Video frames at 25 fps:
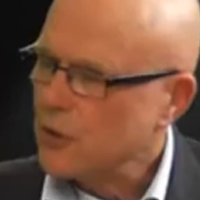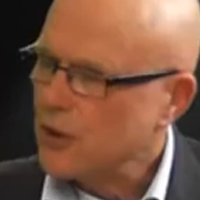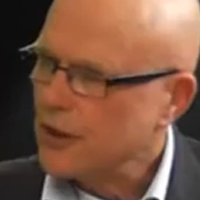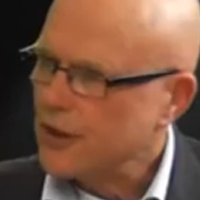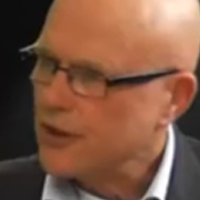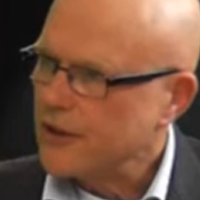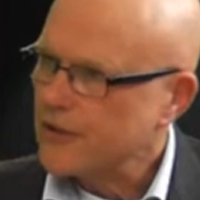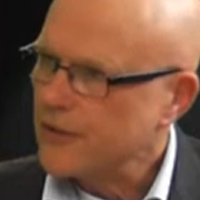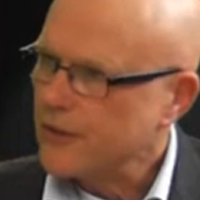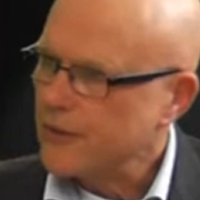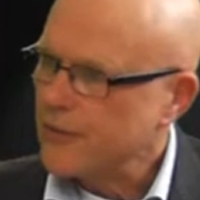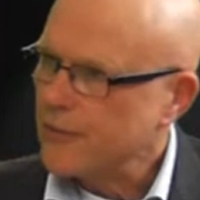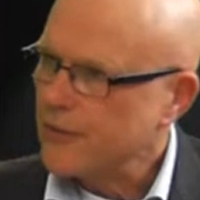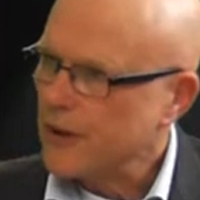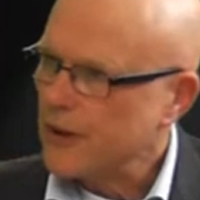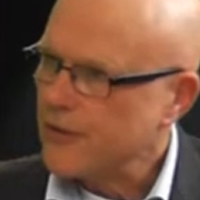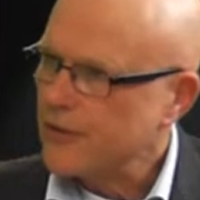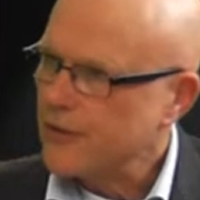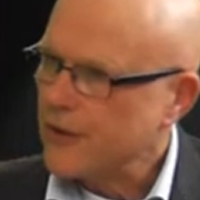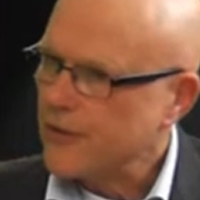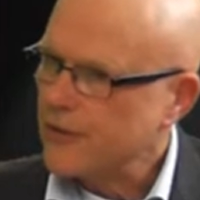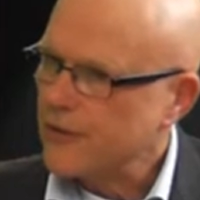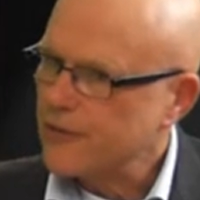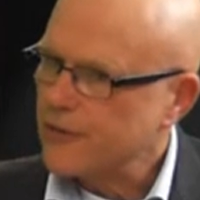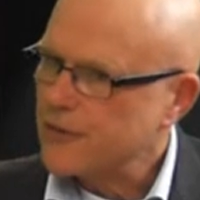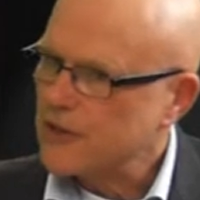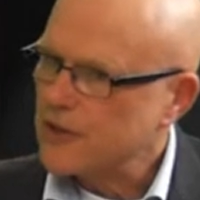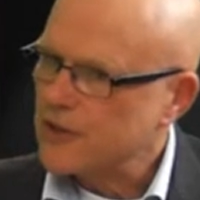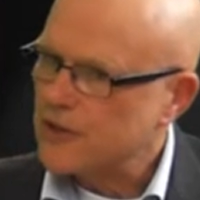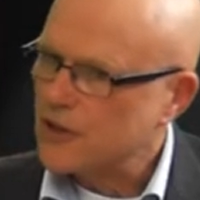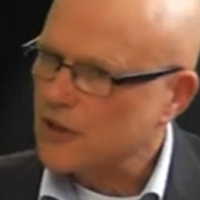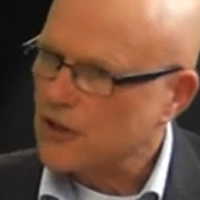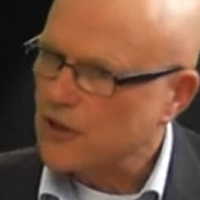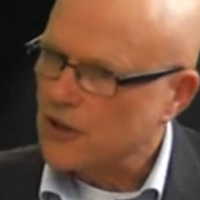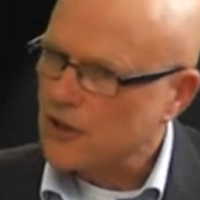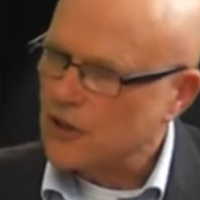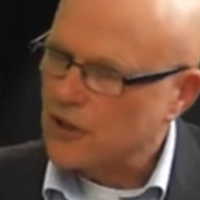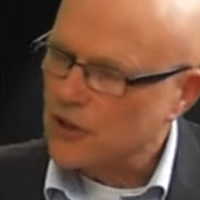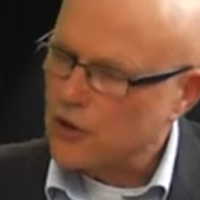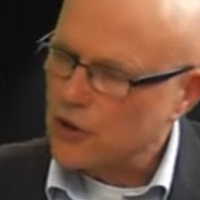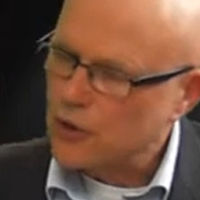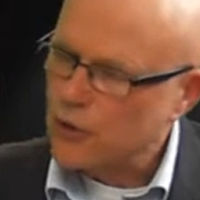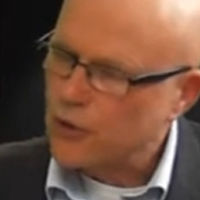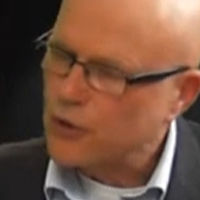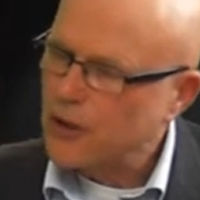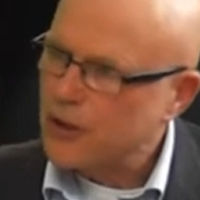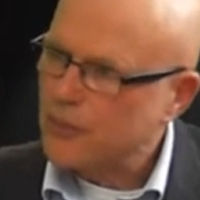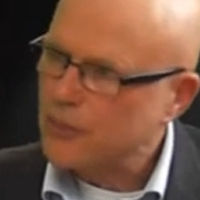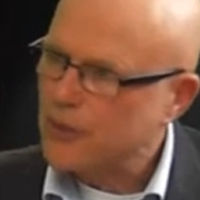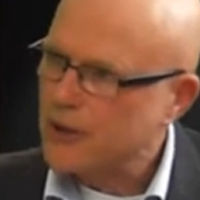way of
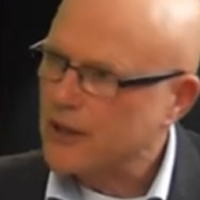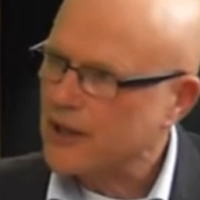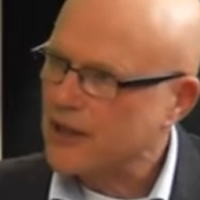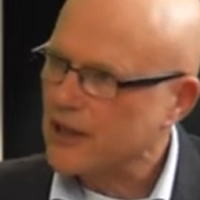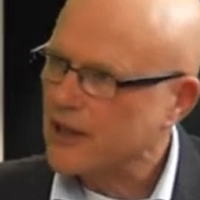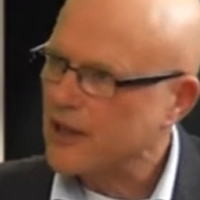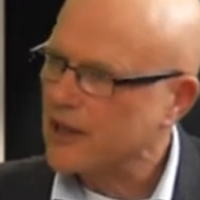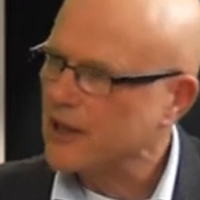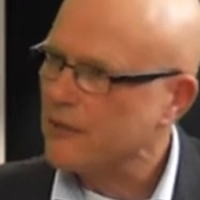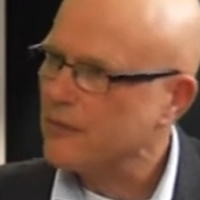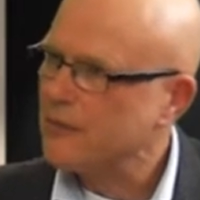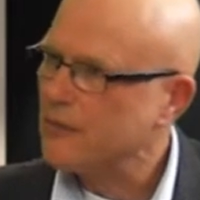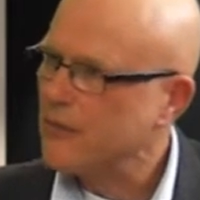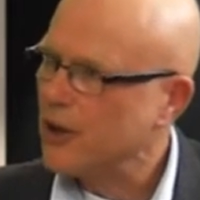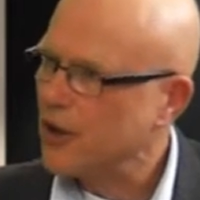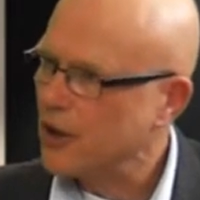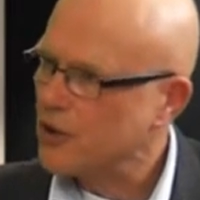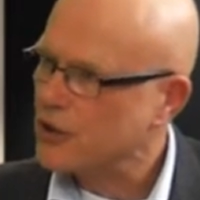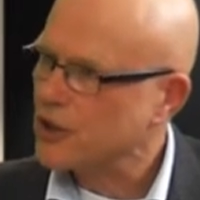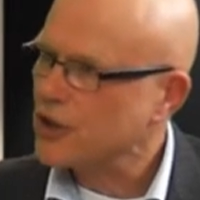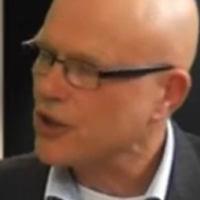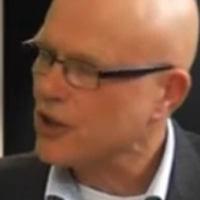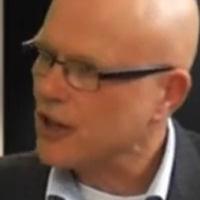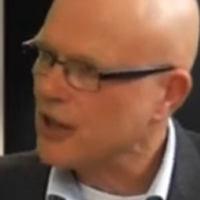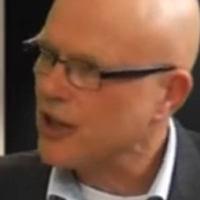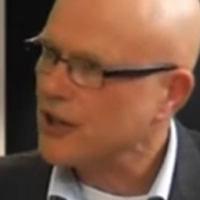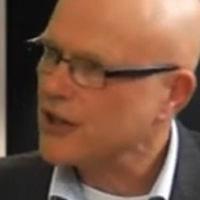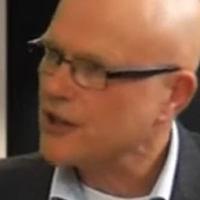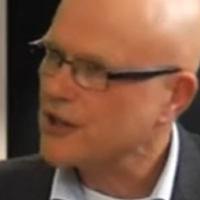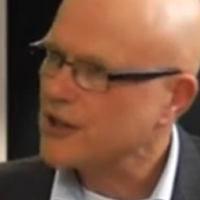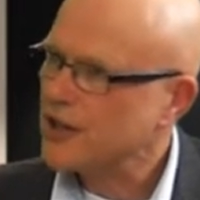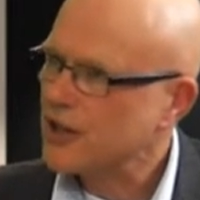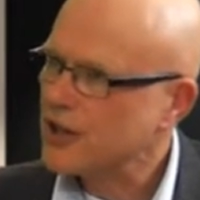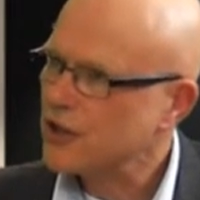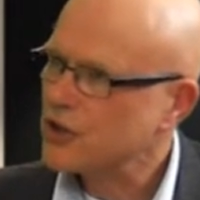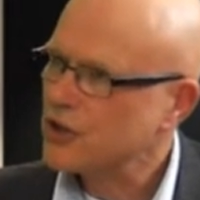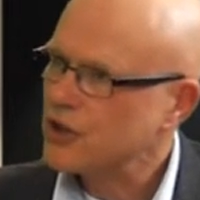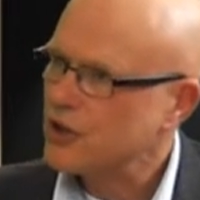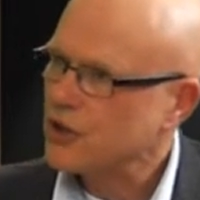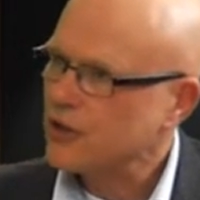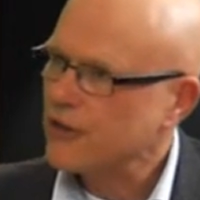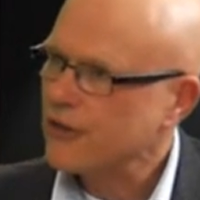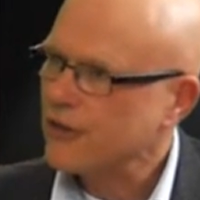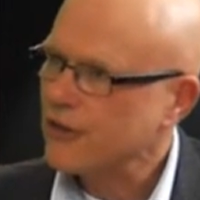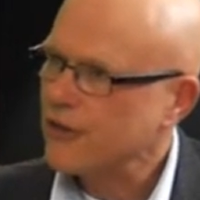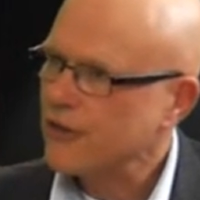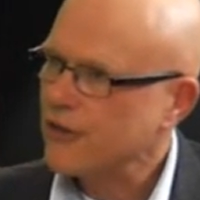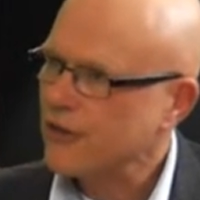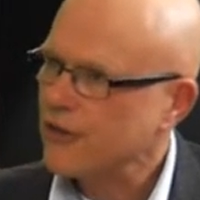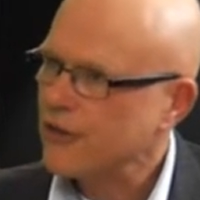creeping marginalisation
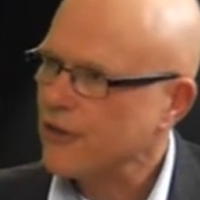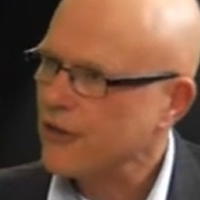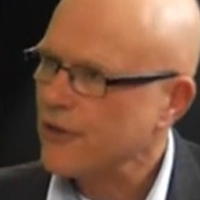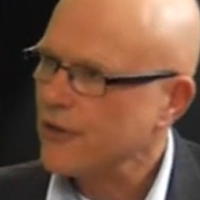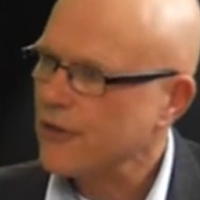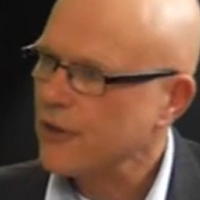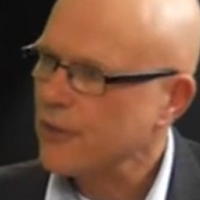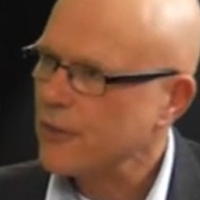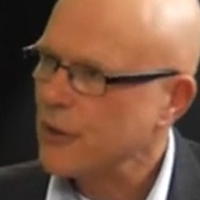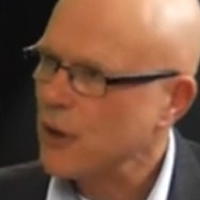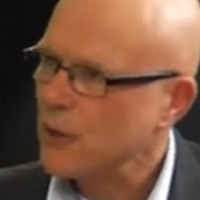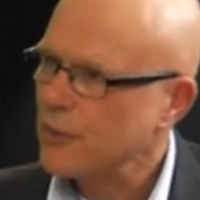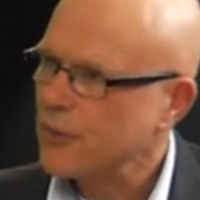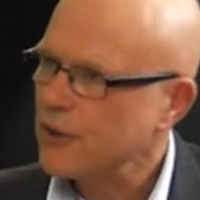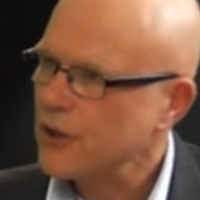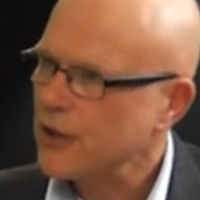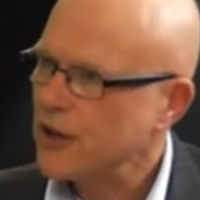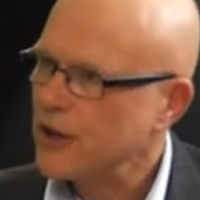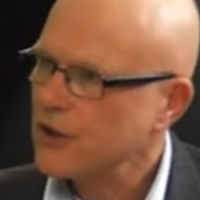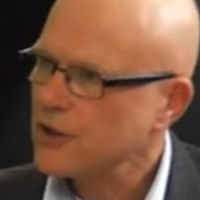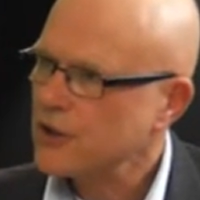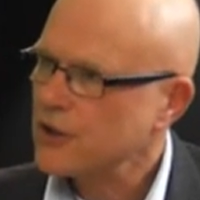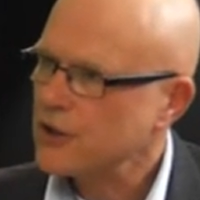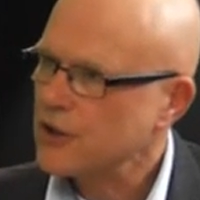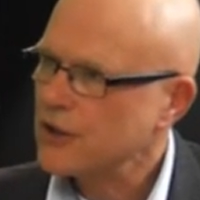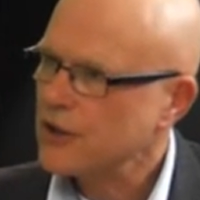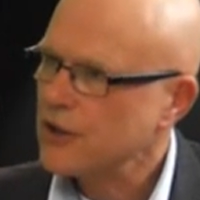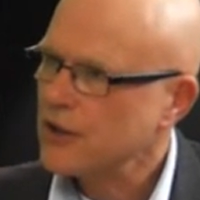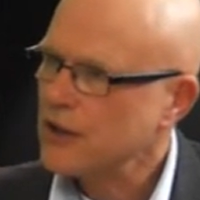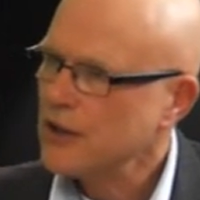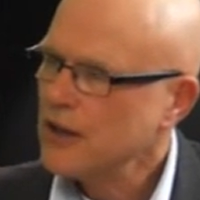of a population.